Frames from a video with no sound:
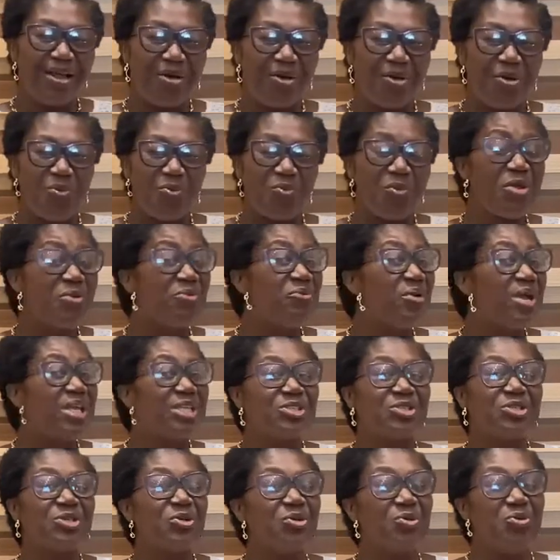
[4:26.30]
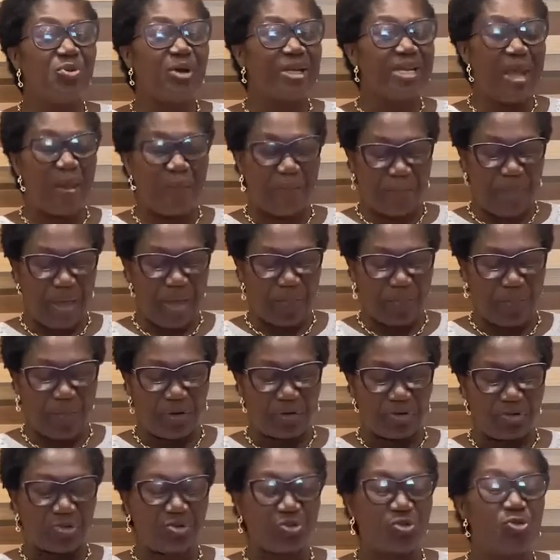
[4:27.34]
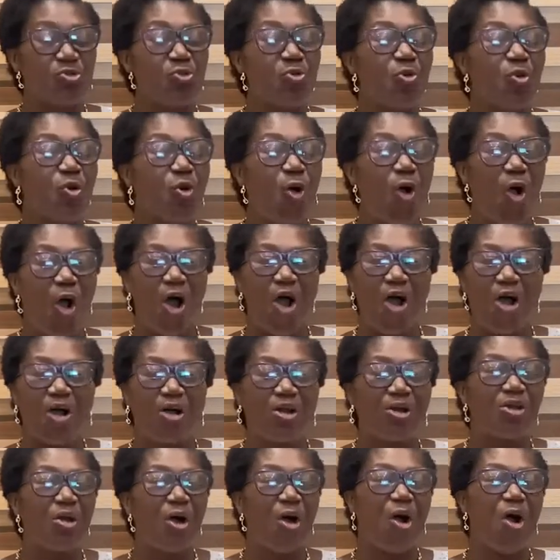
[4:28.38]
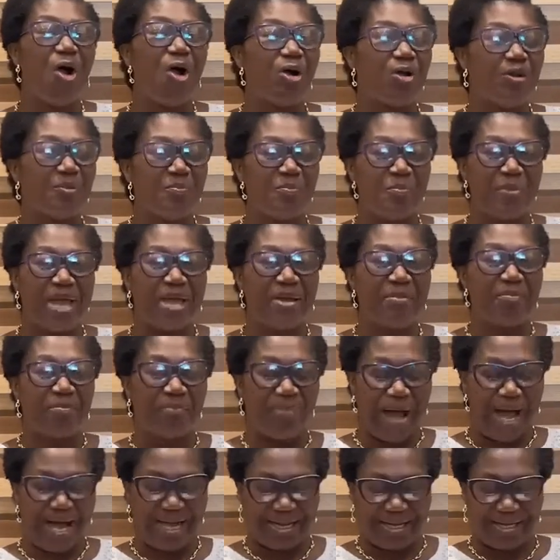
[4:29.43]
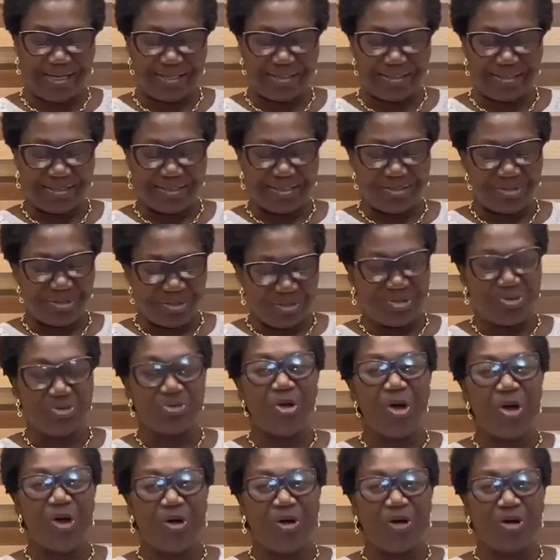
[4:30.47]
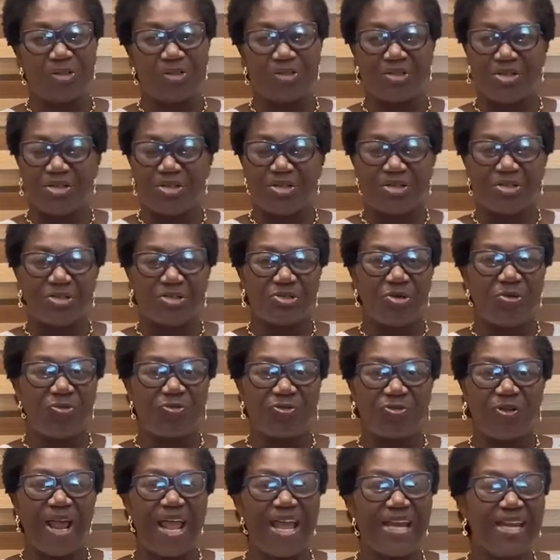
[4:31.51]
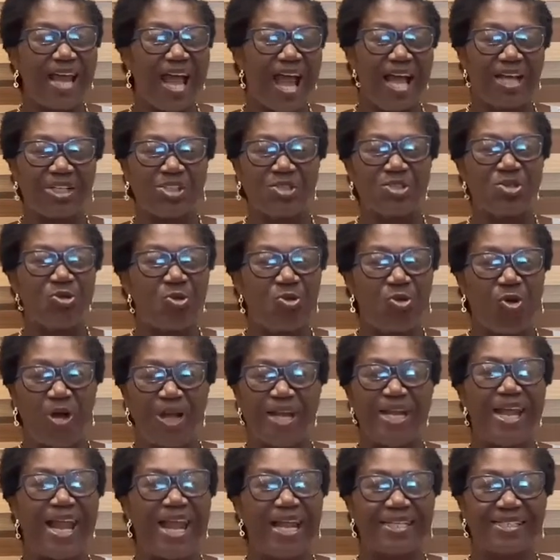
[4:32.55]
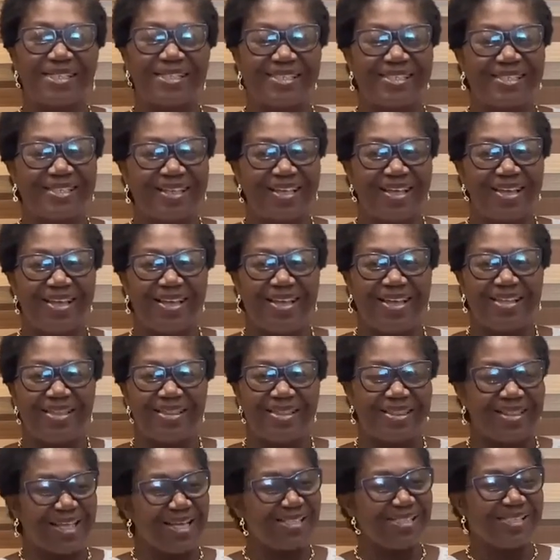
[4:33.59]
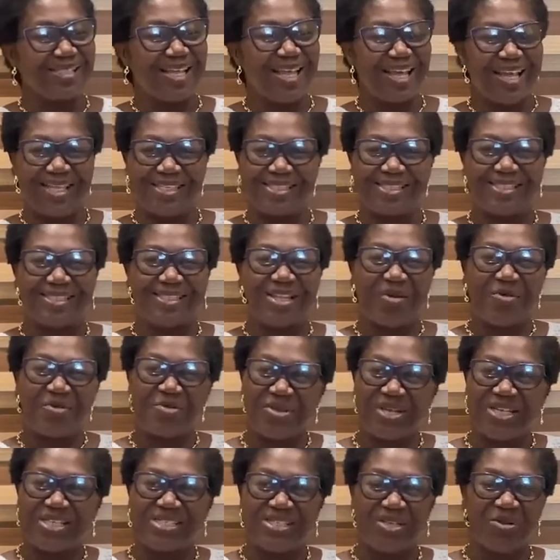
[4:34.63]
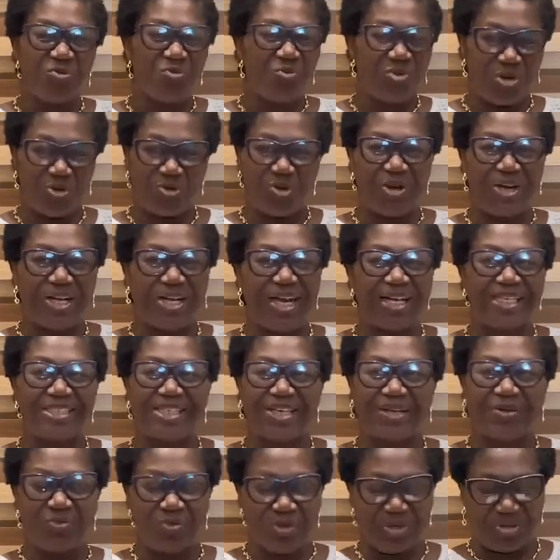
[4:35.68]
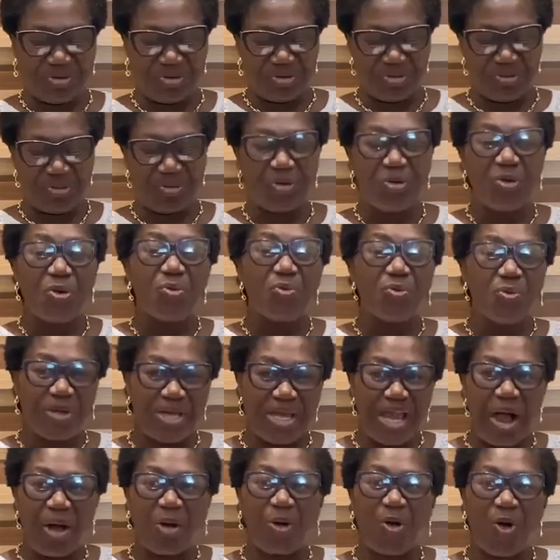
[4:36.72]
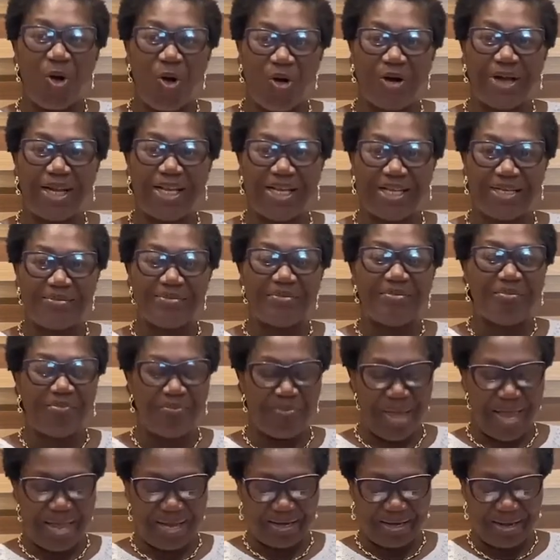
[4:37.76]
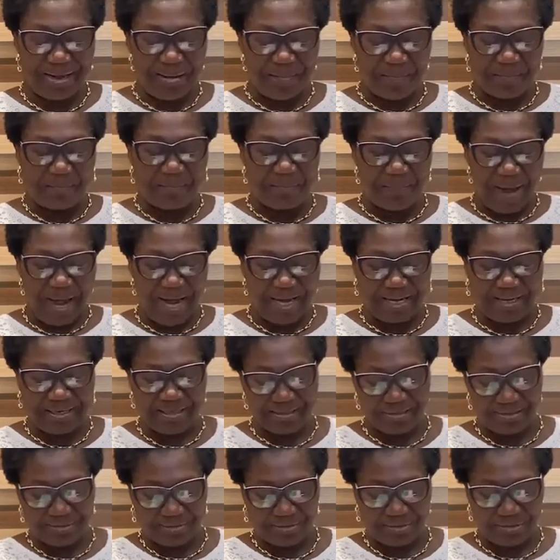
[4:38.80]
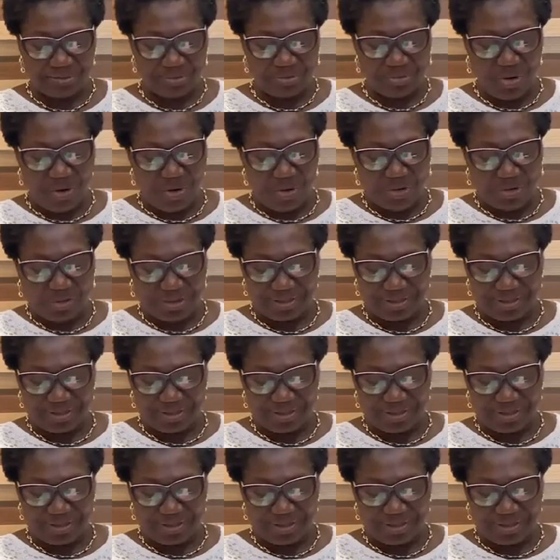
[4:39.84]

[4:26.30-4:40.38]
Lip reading: We reach you with a purpose to call all men back to God. So friend, as you connect, this is the reason we connected with you. We are calling men back to God.